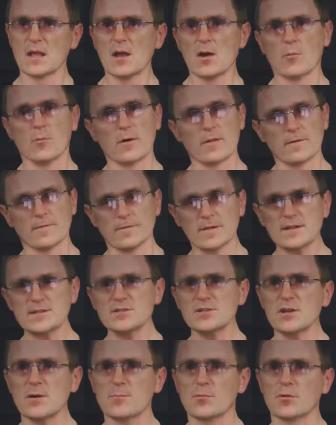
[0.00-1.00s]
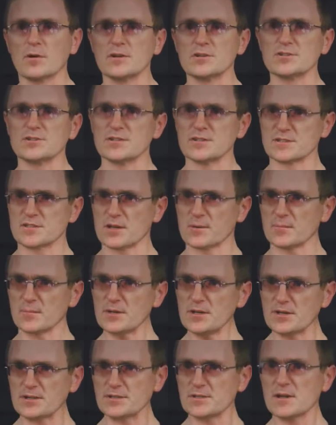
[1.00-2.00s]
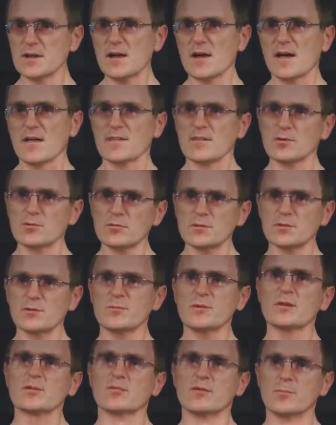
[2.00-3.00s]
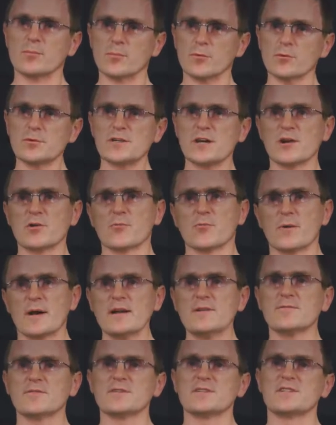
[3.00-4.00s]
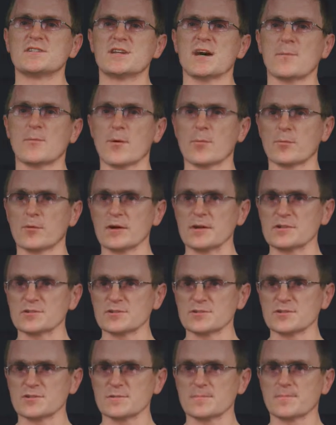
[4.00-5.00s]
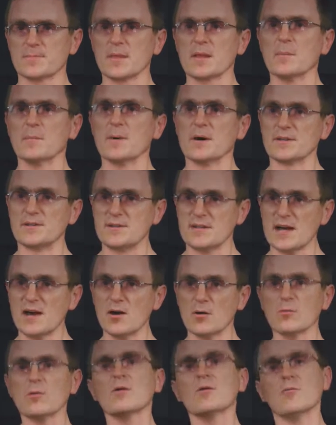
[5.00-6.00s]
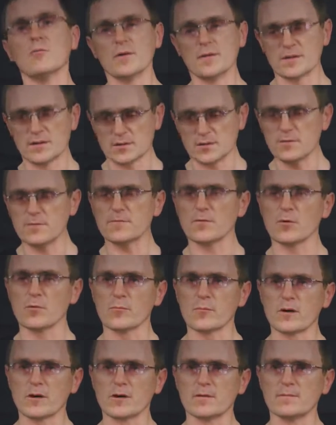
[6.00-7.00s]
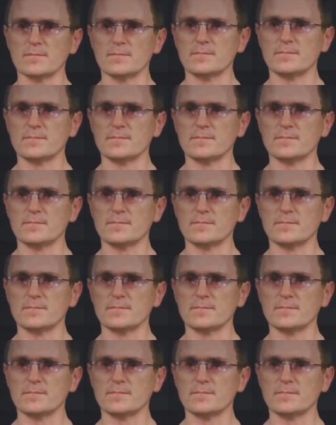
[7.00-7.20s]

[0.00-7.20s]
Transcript: When the flashing operation is complete, the router will reboot and wait for setup operations, but now with the new firmware.